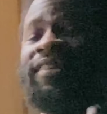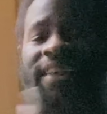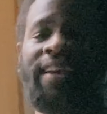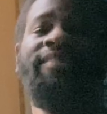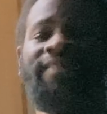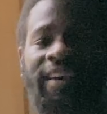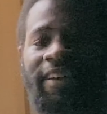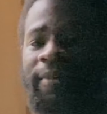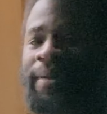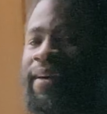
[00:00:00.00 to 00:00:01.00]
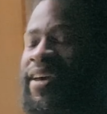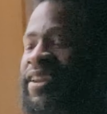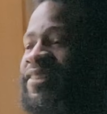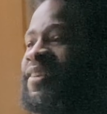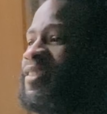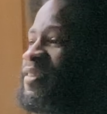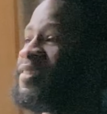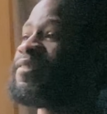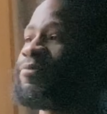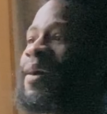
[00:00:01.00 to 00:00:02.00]
a naysayer about energy, this
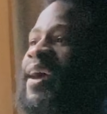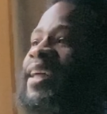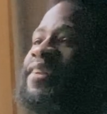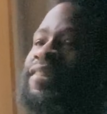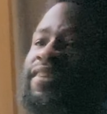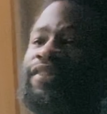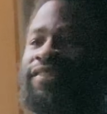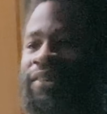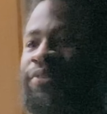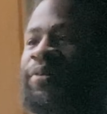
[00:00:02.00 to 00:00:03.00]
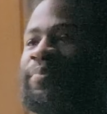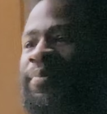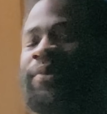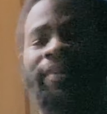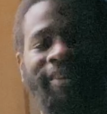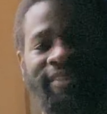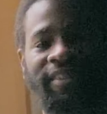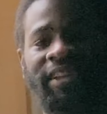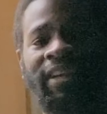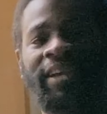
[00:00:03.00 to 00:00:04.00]
is why energy is so important
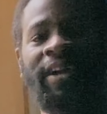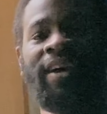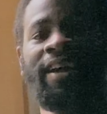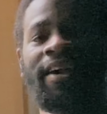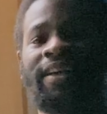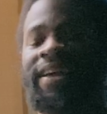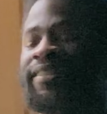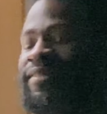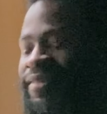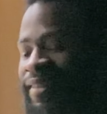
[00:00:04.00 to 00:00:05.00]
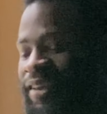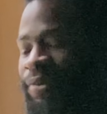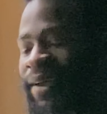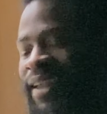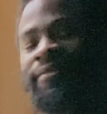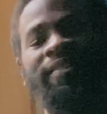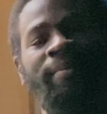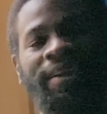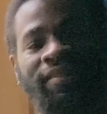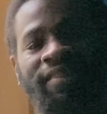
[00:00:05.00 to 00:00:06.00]
it's still
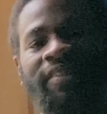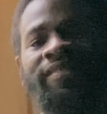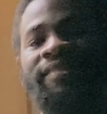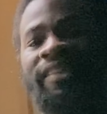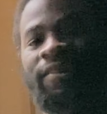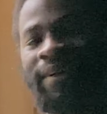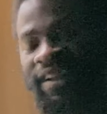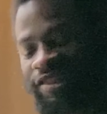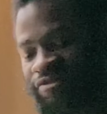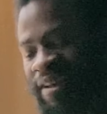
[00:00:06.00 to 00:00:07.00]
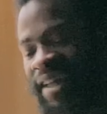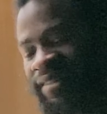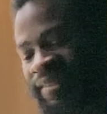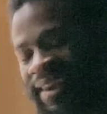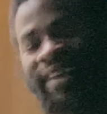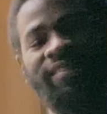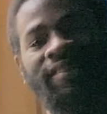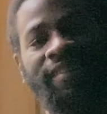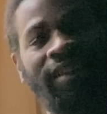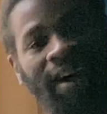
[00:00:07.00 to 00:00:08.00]
information, it's still a
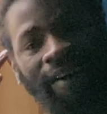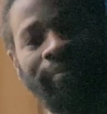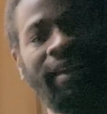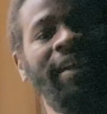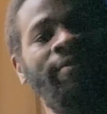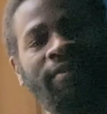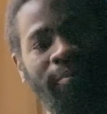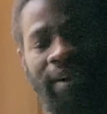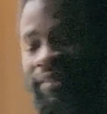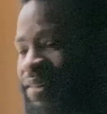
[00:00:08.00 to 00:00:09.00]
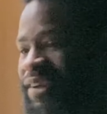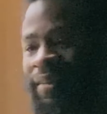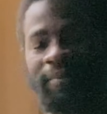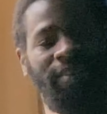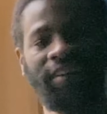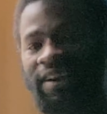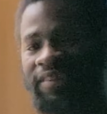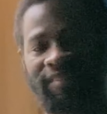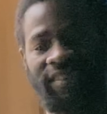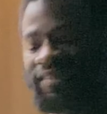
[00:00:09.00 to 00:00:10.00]
translation of information
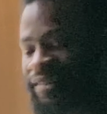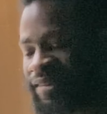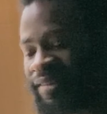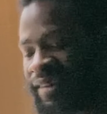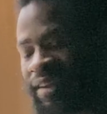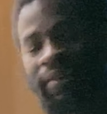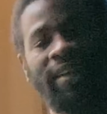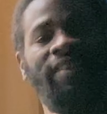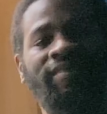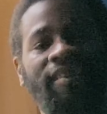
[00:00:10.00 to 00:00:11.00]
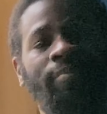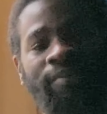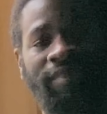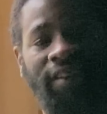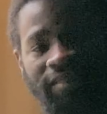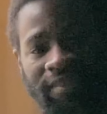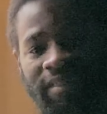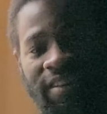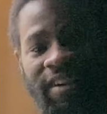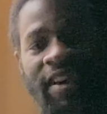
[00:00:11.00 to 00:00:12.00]
communication, it's still an interpretation
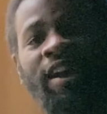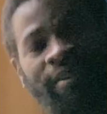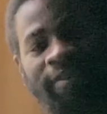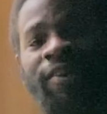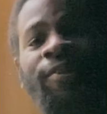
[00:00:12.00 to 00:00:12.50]
of your